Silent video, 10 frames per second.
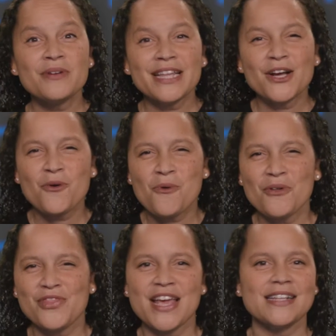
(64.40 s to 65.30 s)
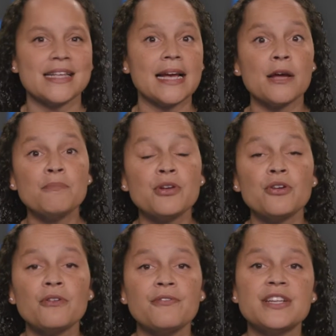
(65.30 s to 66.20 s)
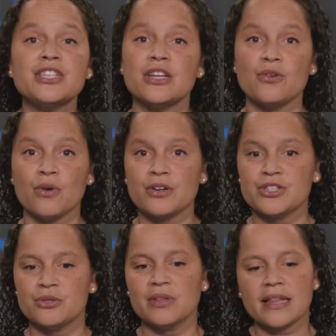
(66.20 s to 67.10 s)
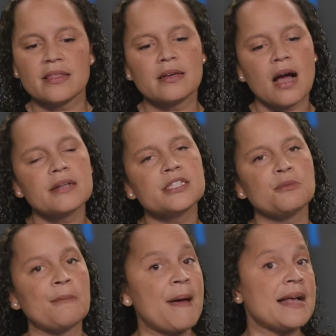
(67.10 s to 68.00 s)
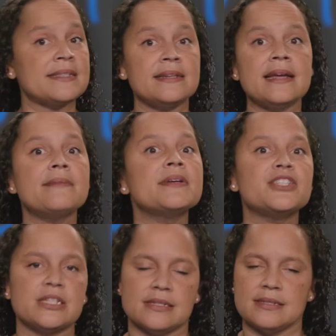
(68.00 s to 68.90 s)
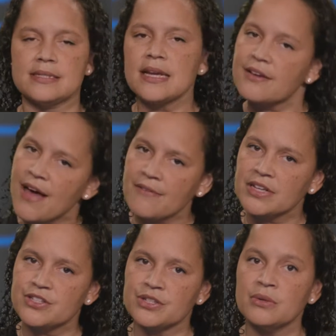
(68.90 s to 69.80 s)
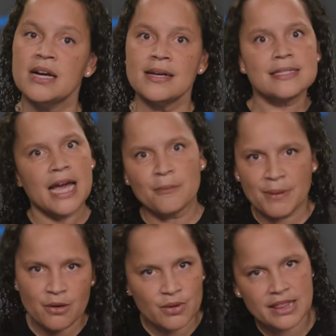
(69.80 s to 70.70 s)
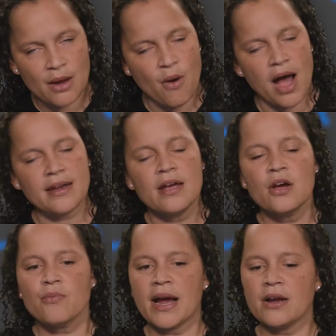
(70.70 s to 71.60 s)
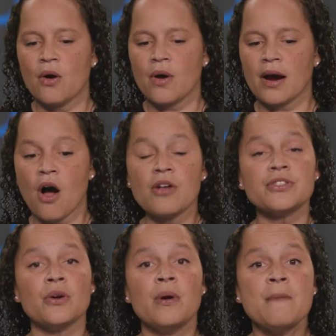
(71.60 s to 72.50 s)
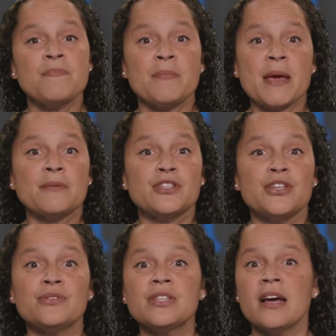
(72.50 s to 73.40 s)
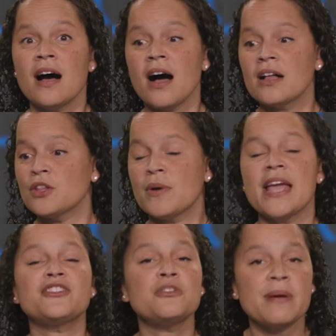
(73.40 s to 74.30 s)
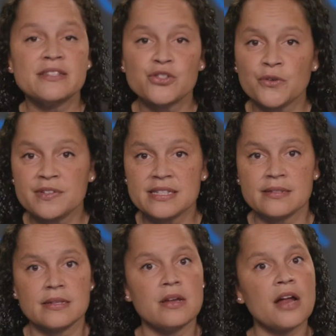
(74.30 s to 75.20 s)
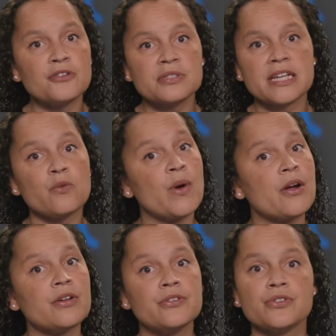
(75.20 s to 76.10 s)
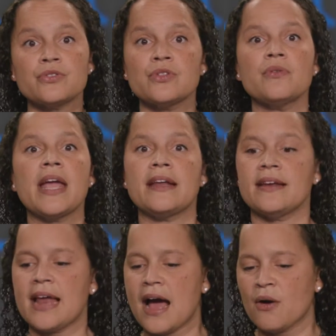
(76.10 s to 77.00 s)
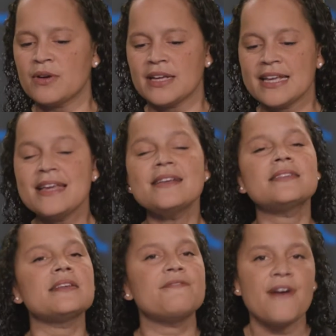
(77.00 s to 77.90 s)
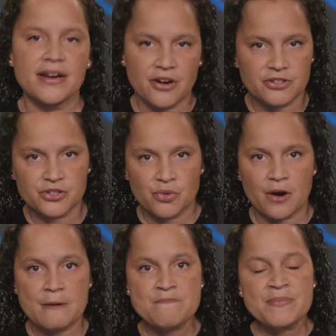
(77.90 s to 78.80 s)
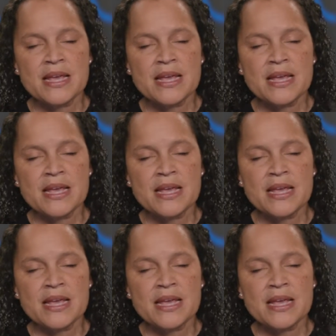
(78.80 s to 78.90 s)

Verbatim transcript: really cool things like computer vision in order to let the customer pass in images instead of having to type in what they want, right? Or also be able to use uh, location-based services and understand where users located and how to easily find our store.